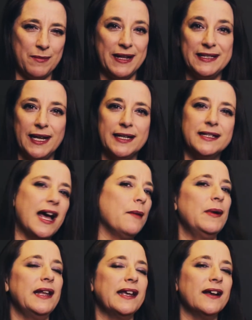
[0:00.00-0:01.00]
It's a
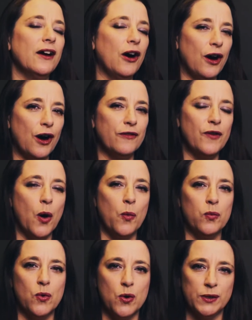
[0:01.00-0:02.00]
doubling of
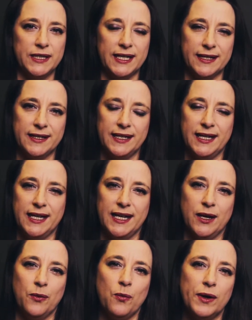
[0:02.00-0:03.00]
water.
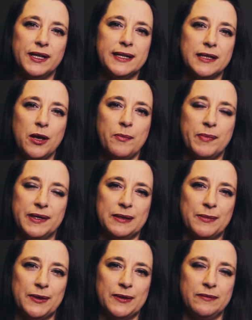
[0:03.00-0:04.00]
What does abysmal